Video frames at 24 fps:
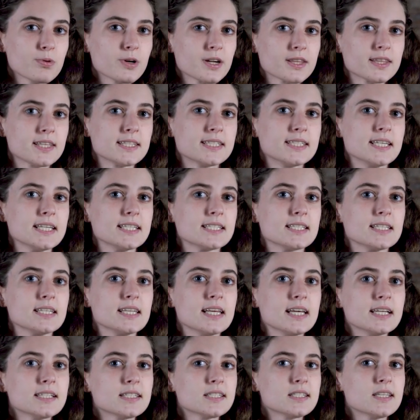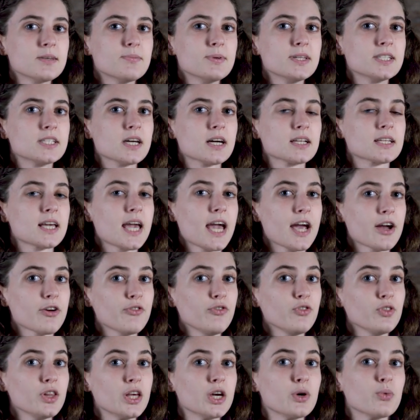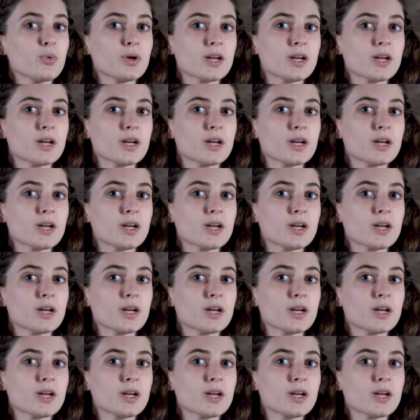parentheses needs to be done carefully